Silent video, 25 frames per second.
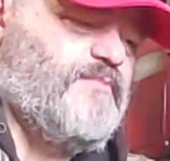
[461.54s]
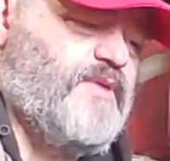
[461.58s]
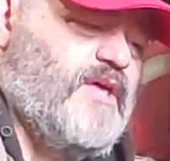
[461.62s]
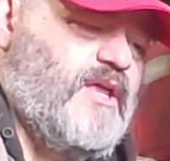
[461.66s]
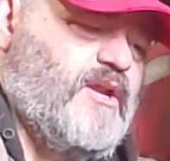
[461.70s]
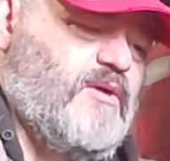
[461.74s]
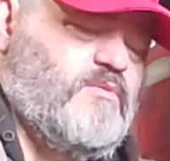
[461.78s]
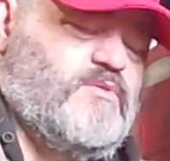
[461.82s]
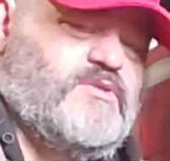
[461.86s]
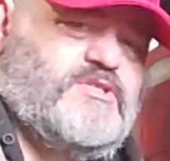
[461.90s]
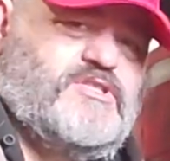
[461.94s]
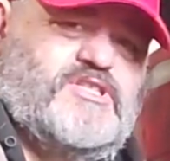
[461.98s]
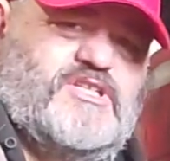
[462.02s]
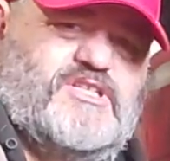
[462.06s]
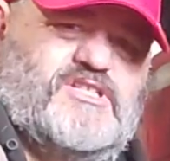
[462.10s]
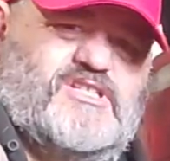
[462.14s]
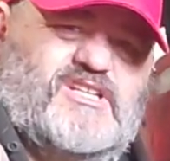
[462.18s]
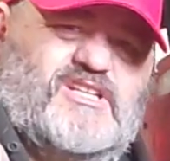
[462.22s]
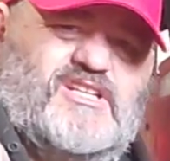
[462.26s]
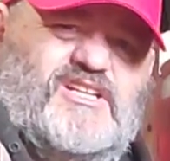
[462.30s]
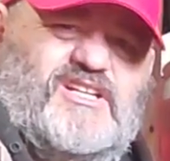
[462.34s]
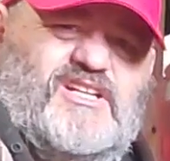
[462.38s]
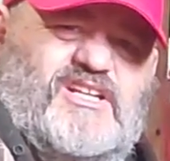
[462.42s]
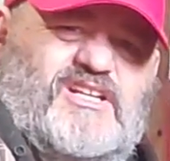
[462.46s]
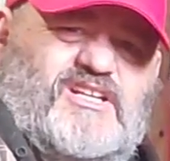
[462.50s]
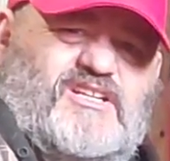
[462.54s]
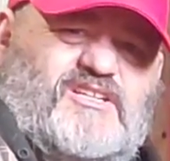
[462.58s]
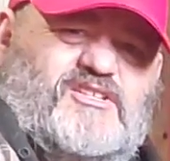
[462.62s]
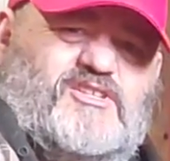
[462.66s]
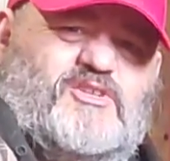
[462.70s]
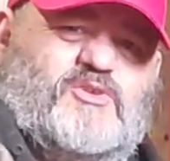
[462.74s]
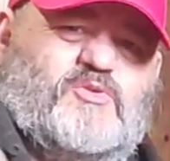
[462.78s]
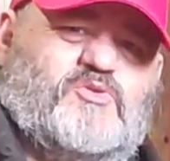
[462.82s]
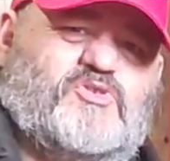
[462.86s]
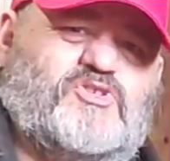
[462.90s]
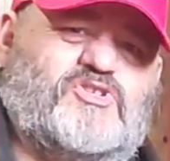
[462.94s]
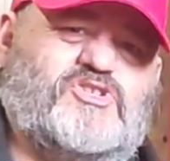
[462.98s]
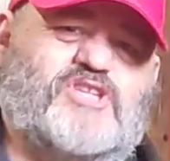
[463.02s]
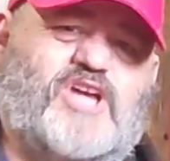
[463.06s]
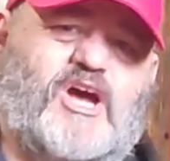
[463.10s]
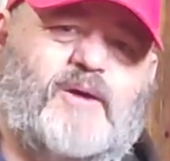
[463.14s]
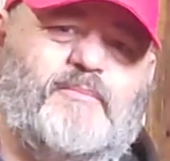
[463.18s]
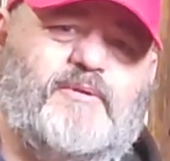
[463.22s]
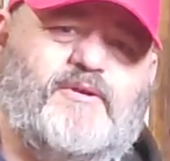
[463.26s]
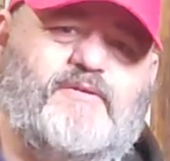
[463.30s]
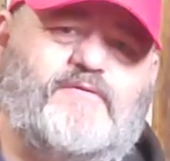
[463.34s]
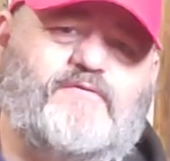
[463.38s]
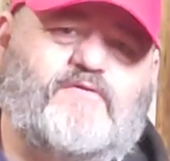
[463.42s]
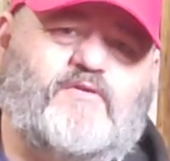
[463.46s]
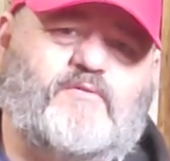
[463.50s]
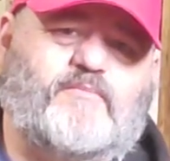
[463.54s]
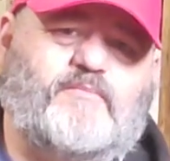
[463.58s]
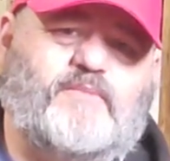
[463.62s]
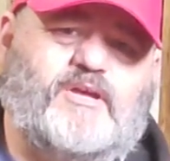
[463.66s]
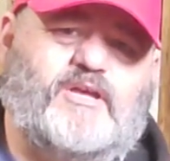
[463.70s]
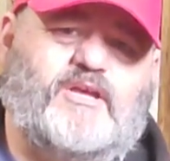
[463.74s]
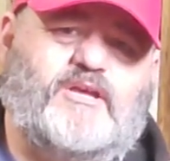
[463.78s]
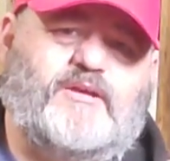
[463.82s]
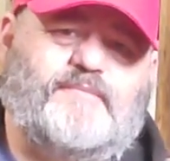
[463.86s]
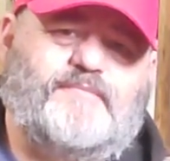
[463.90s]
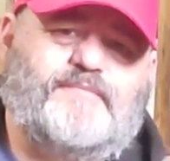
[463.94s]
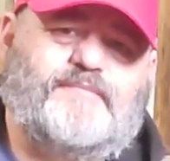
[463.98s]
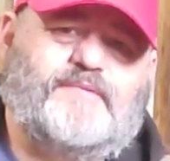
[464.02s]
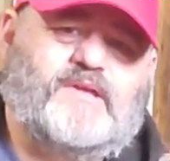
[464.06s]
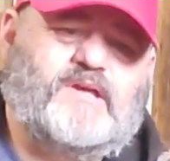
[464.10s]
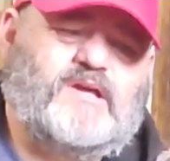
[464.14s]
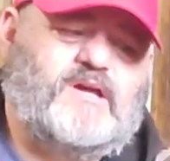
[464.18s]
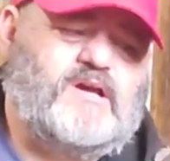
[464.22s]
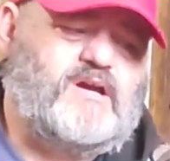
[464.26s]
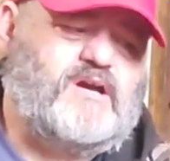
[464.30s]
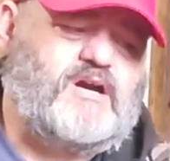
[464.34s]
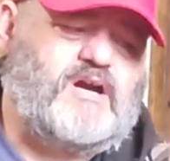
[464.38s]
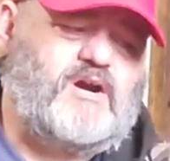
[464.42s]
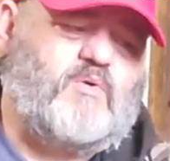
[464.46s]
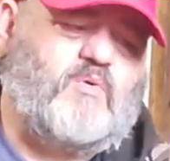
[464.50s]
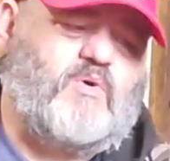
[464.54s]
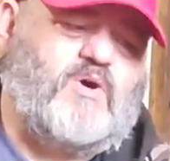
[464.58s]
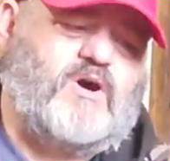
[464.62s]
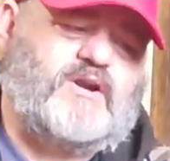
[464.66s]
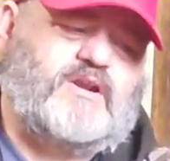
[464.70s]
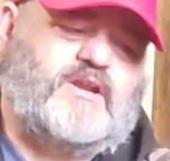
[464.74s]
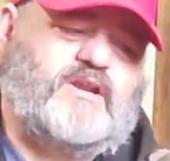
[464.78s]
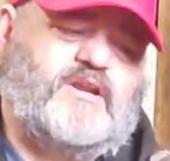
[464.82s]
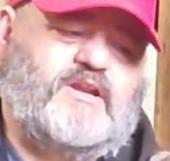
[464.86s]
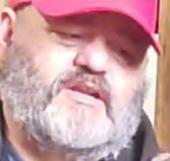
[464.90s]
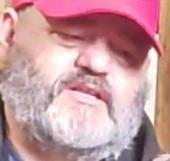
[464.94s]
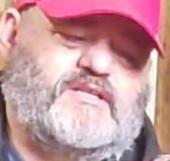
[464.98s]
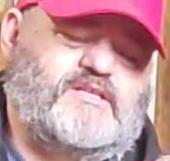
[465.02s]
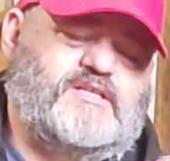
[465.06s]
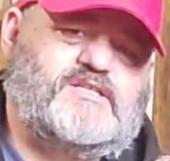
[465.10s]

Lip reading: that it was just a little too stubby for me. I wanted it to